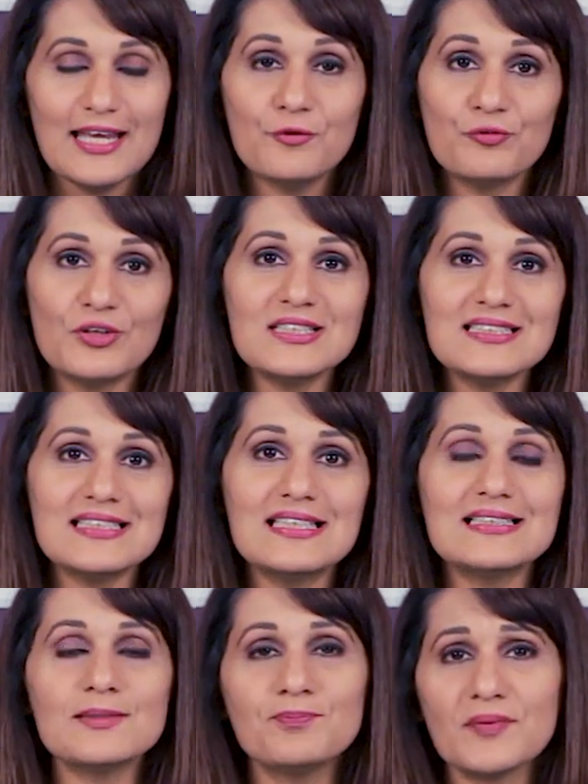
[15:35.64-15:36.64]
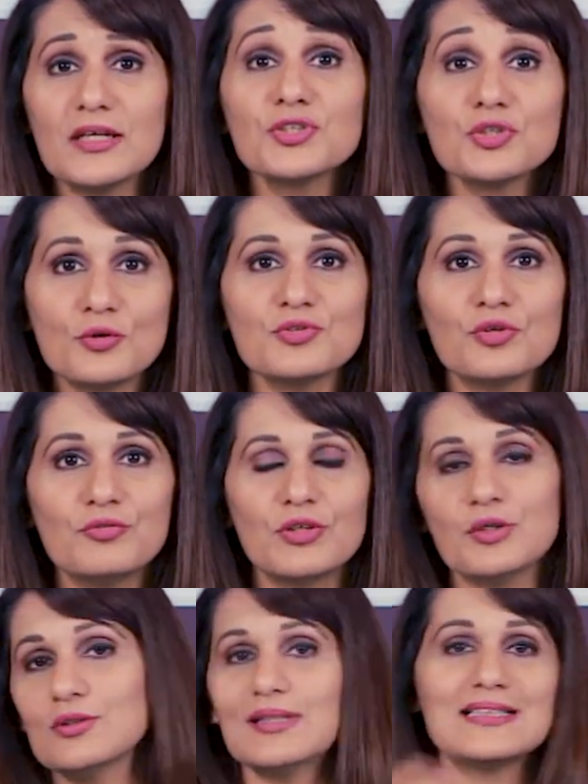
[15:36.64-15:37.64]
It first sees, it shows your
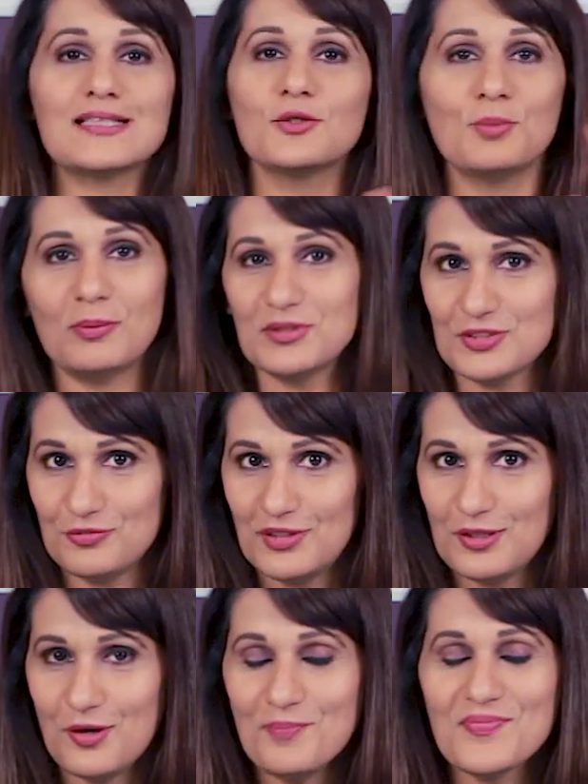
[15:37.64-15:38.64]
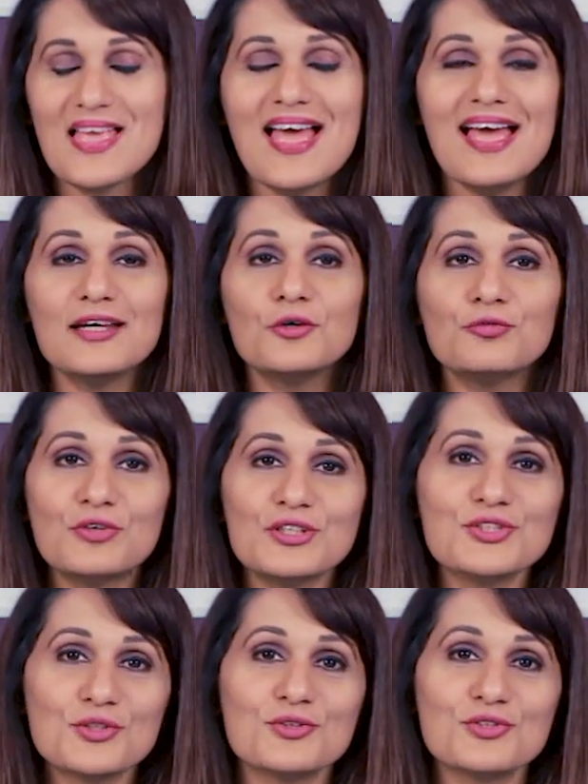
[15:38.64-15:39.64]
video, let's say you publish a video, and it
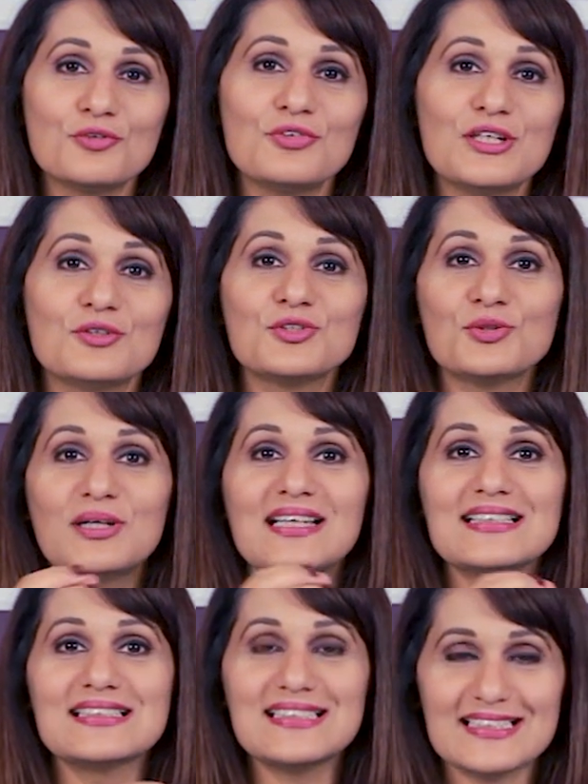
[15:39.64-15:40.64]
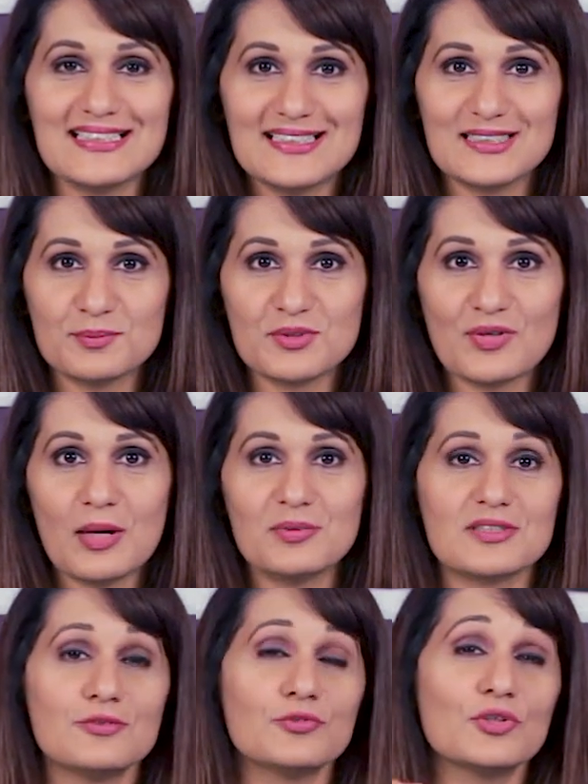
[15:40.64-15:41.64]
first shows your video to your existing
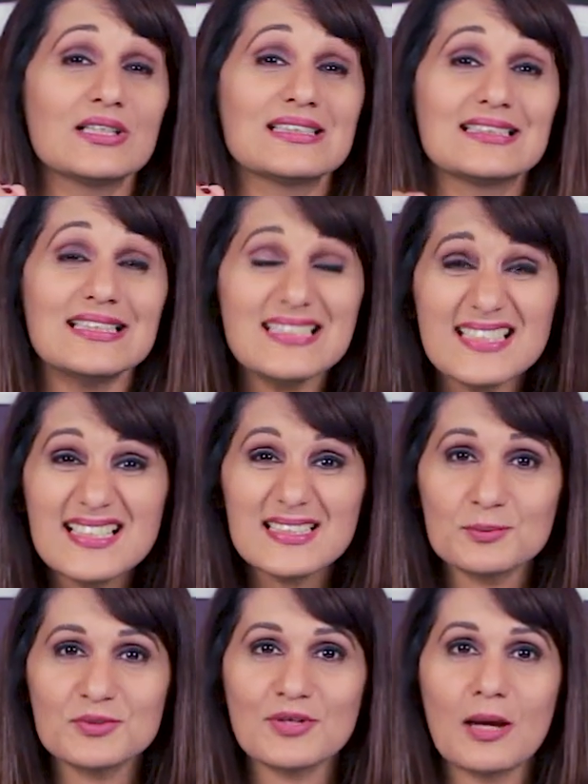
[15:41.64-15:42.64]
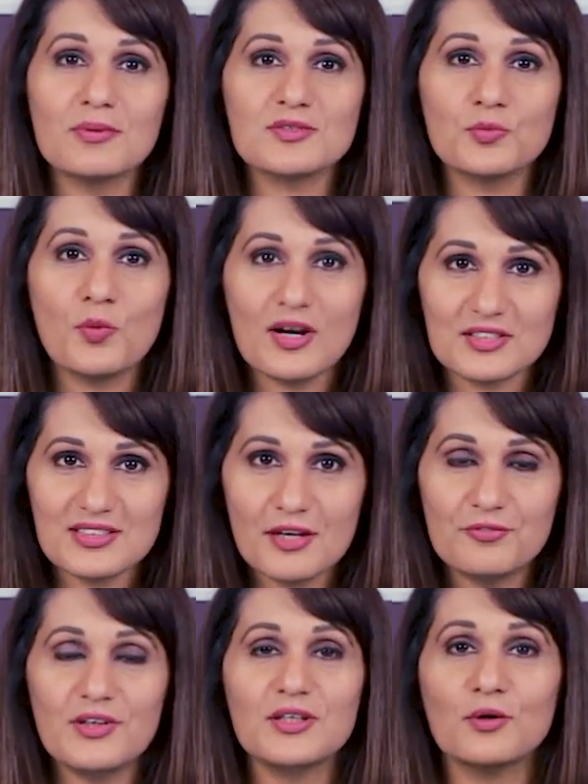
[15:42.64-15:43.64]
subscribers. If your existing subscribers watch
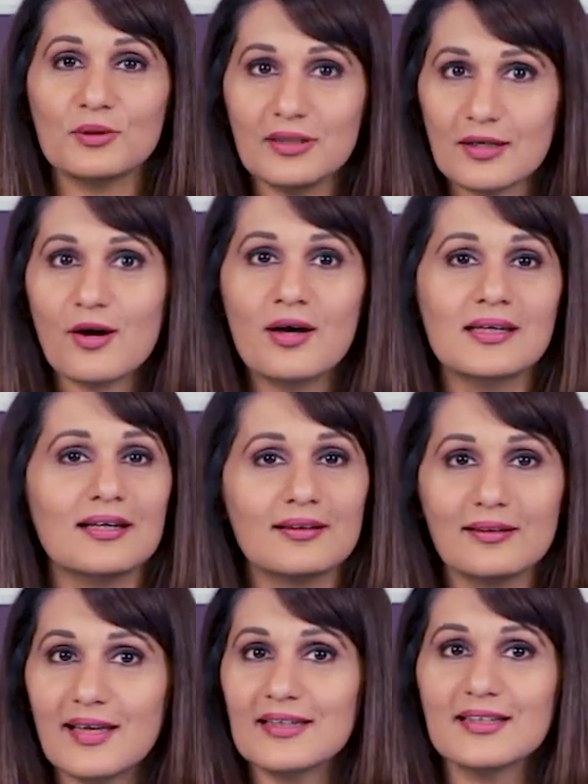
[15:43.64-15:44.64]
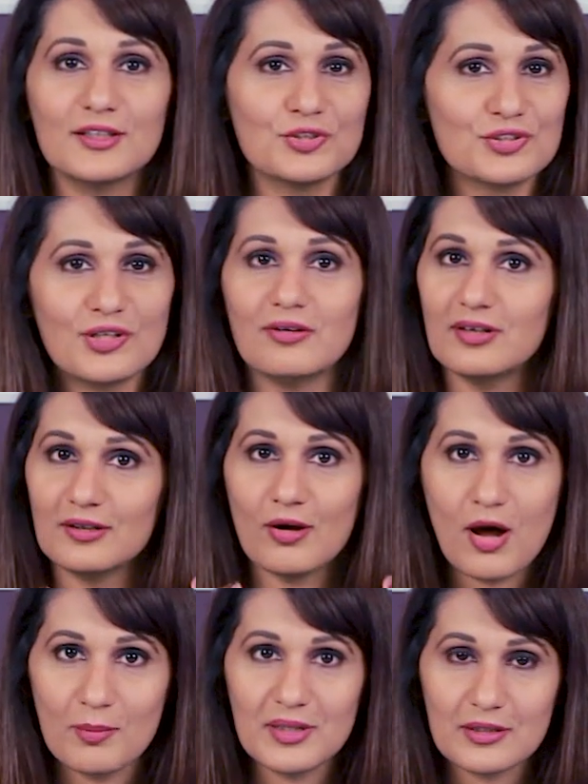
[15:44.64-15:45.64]
that video, click on it, like it, share it,
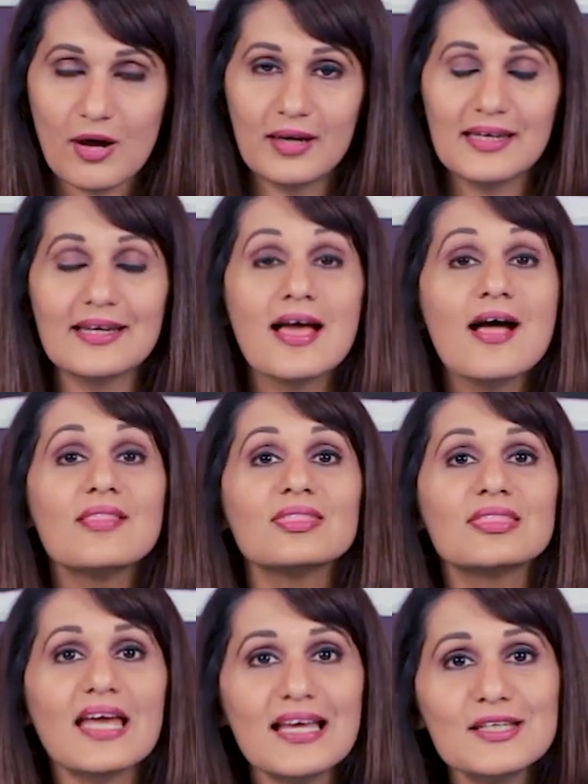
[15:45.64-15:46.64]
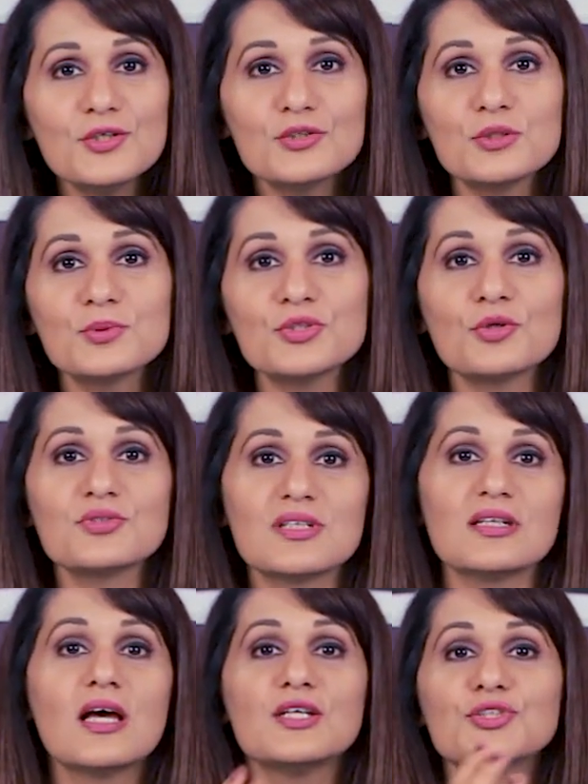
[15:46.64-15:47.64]
comment on it, then YouTube shows
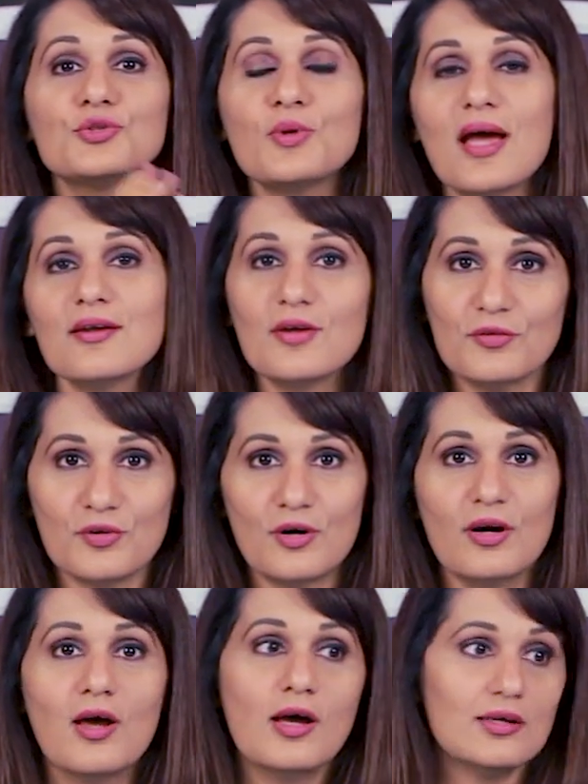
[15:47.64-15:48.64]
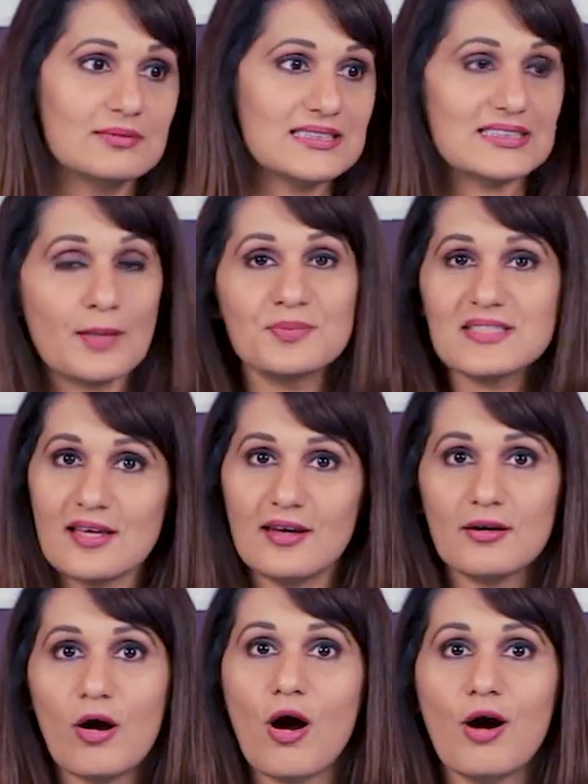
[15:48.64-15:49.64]
it to another
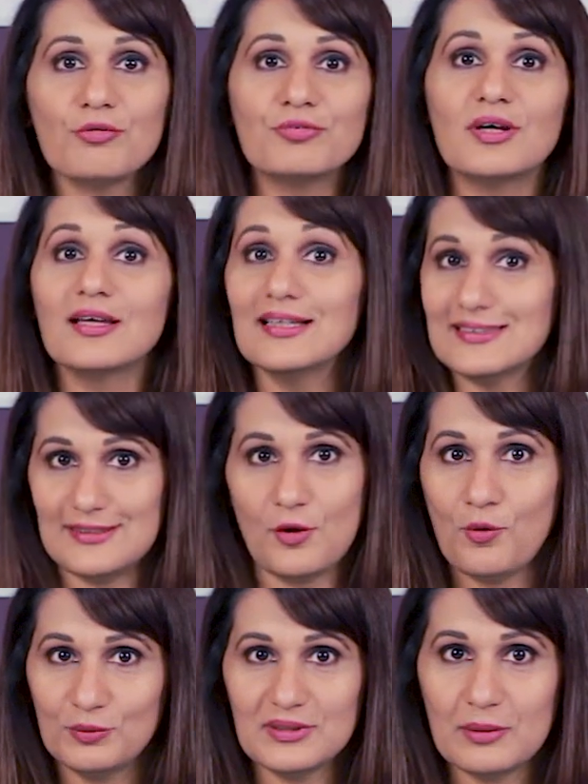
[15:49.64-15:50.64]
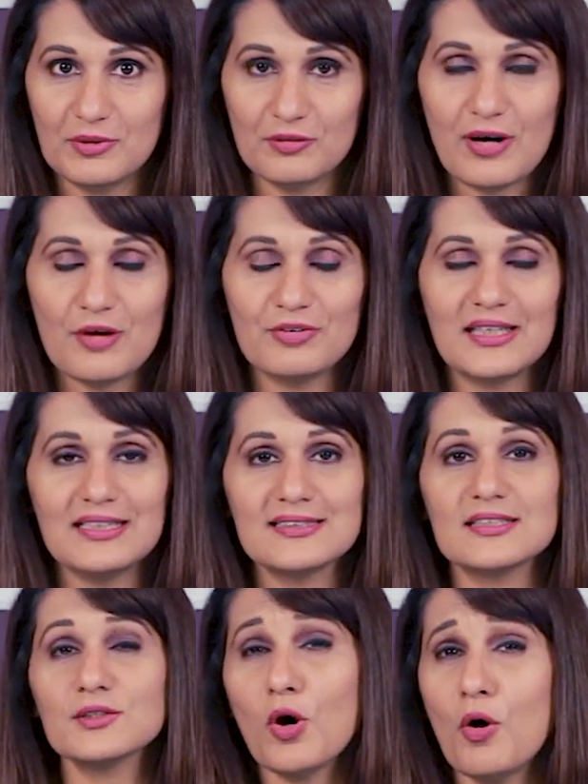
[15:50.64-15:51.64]
subset of its own demographic, and it
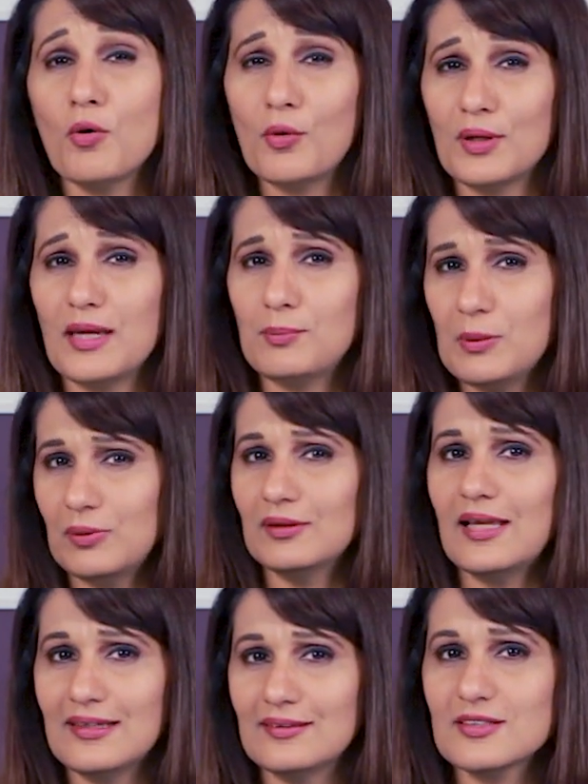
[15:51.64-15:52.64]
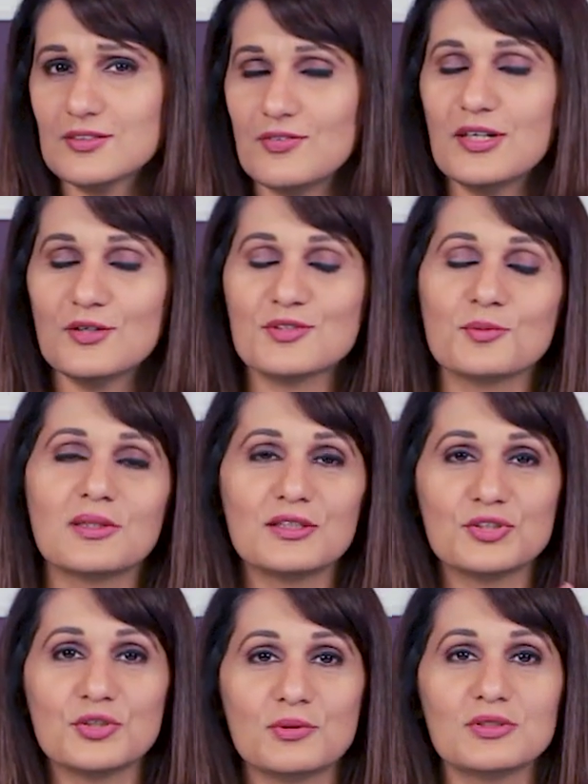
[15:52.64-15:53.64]
says, oh, okay, people like this video, so we're going
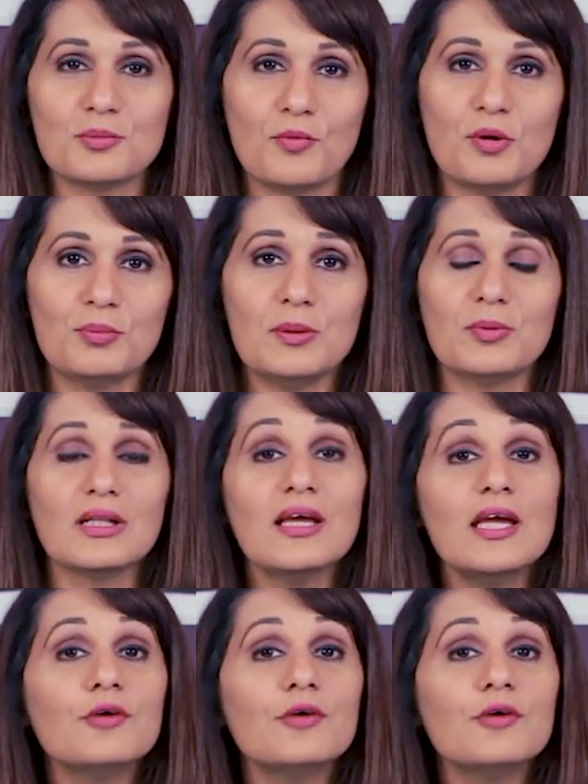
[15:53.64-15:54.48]
to show it to more people.